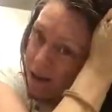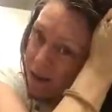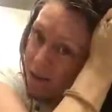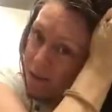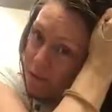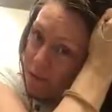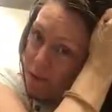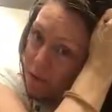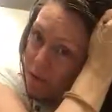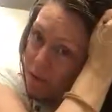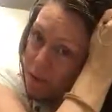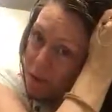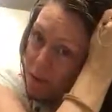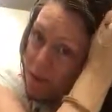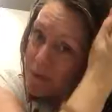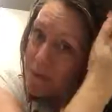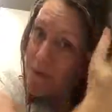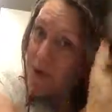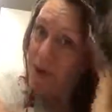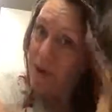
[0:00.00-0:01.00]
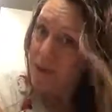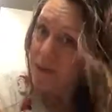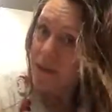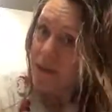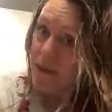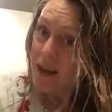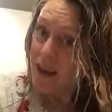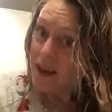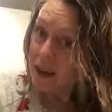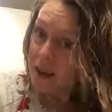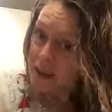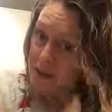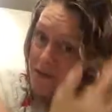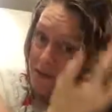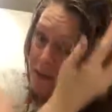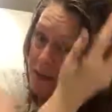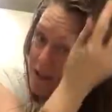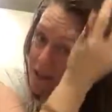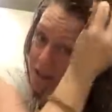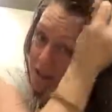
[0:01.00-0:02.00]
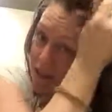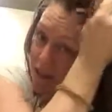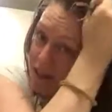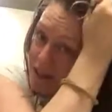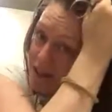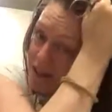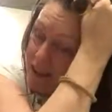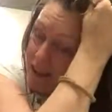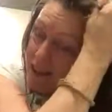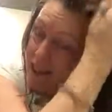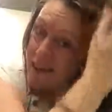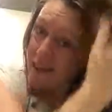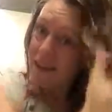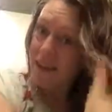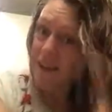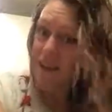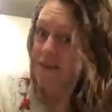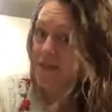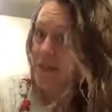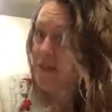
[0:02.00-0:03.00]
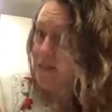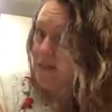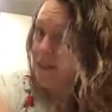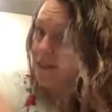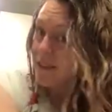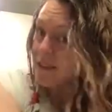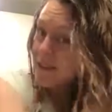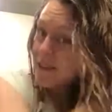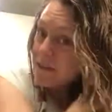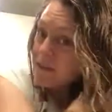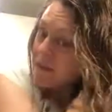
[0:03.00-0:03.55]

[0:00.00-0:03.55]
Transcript: And when they break apart, that gets frizzy, and that's not good.